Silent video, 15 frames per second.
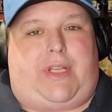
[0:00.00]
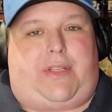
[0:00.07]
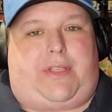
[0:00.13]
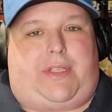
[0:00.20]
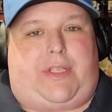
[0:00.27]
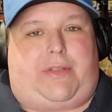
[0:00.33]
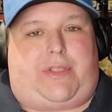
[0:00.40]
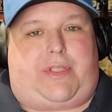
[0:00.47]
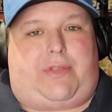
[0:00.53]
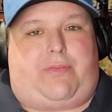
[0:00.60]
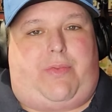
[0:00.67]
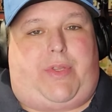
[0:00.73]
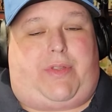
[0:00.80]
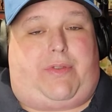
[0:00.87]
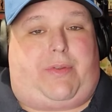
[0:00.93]
I think this
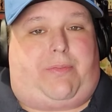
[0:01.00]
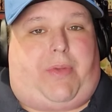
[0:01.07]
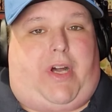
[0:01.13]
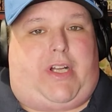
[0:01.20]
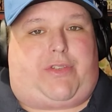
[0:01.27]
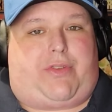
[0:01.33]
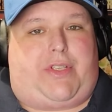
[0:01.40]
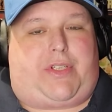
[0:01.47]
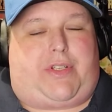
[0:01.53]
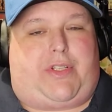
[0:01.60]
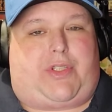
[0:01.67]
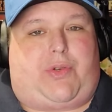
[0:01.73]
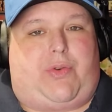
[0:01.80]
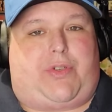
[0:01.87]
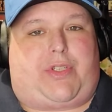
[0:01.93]
the Padres
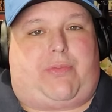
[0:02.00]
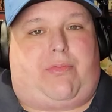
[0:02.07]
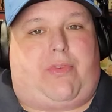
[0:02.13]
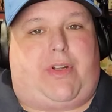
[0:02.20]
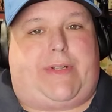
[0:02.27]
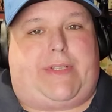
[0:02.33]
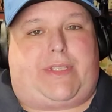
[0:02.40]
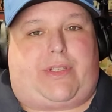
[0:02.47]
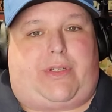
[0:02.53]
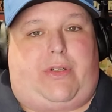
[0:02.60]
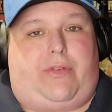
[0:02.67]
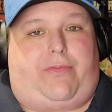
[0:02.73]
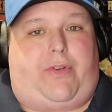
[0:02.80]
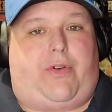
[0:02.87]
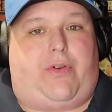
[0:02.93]
could score some runs,
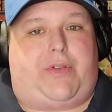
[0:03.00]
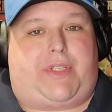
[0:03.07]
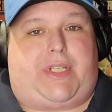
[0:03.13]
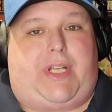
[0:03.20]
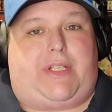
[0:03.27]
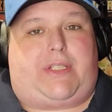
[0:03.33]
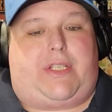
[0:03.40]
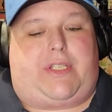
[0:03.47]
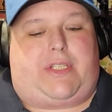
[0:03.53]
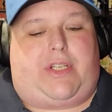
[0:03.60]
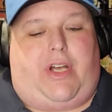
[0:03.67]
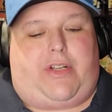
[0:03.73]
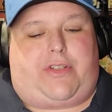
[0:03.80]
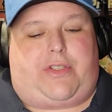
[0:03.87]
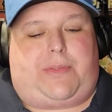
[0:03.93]
of course, against this
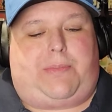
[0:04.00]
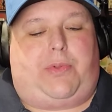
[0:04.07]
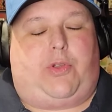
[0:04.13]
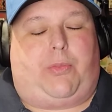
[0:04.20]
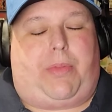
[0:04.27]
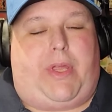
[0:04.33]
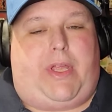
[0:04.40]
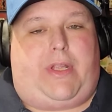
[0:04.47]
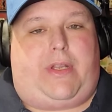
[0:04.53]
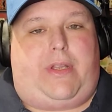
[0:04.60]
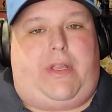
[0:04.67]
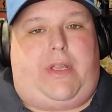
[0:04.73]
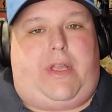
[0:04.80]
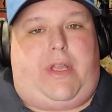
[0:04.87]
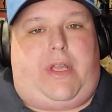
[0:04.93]
Dodgers bullpen.
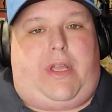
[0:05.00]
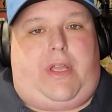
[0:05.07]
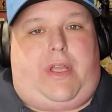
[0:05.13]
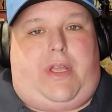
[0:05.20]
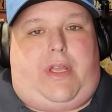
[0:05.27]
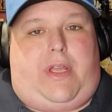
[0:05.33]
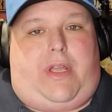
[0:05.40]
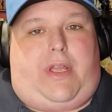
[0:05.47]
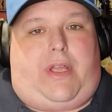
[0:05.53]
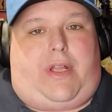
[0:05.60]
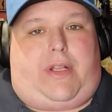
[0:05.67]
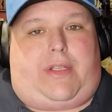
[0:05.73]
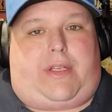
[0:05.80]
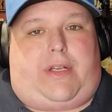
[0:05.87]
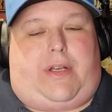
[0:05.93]

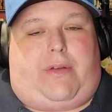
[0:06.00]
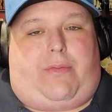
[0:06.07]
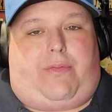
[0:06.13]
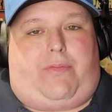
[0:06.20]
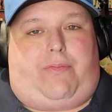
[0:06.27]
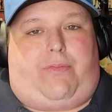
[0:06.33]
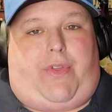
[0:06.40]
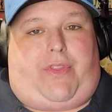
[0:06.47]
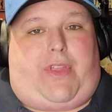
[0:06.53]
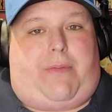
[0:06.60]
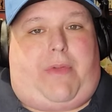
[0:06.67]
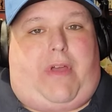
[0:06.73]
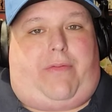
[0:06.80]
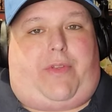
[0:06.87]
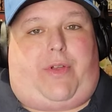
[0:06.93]
And uh, with
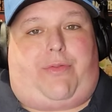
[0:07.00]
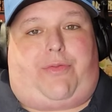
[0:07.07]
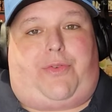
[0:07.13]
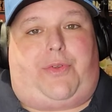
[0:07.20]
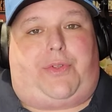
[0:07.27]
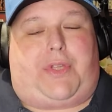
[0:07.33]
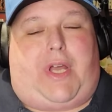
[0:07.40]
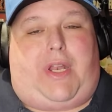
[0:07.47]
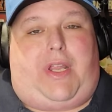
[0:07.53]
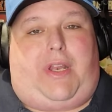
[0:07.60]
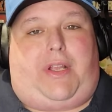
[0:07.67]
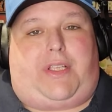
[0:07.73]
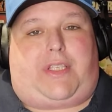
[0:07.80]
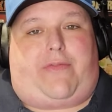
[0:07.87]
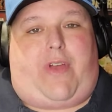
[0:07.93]
them having a full nine
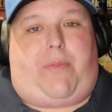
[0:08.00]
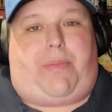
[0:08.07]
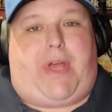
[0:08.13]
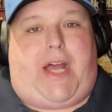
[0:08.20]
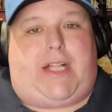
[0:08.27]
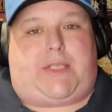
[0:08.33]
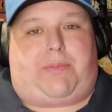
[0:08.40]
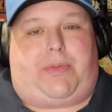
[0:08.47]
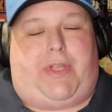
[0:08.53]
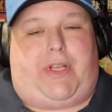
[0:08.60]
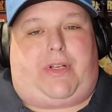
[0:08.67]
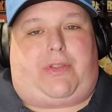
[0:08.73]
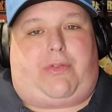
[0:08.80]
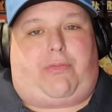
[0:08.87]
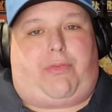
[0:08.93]
innings of at bats
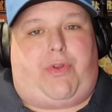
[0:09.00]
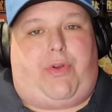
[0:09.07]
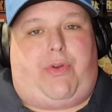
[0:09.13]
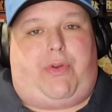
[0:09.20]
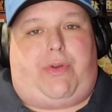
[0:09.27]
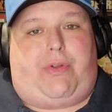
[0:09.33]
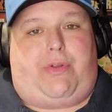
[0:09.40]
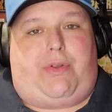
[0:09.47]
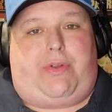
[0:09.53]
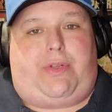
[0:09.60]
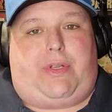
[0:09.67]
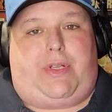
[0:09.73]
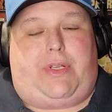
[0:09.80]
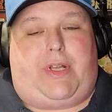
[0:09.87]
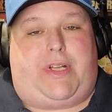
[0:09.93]
playing on the road,
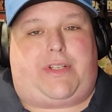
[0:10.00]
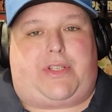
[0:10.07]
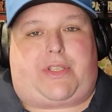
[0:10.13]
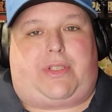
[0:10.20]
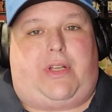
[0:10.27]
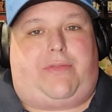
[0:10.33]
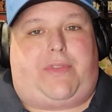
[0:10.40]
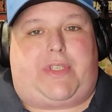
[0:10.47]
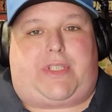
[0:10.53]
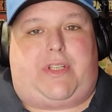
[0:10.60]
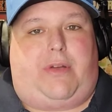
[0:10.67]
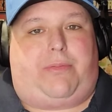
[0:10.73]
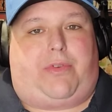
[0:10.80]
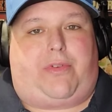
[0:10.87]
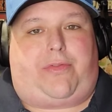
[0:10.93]
I just love this
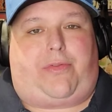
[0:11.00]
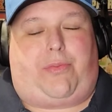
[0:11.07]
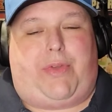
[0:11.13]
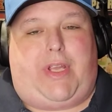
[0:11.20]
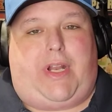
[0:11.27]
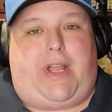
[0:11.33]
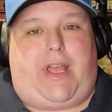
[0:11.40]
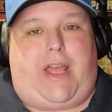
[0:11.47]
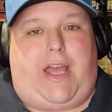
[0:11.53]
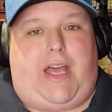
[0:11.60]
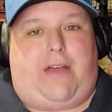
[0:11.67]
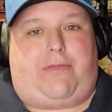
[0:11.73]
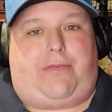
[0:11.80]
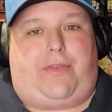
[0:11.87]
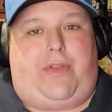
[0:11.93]
number of three and a
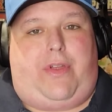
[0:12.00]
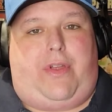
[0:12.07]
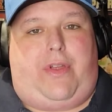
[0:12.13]
half.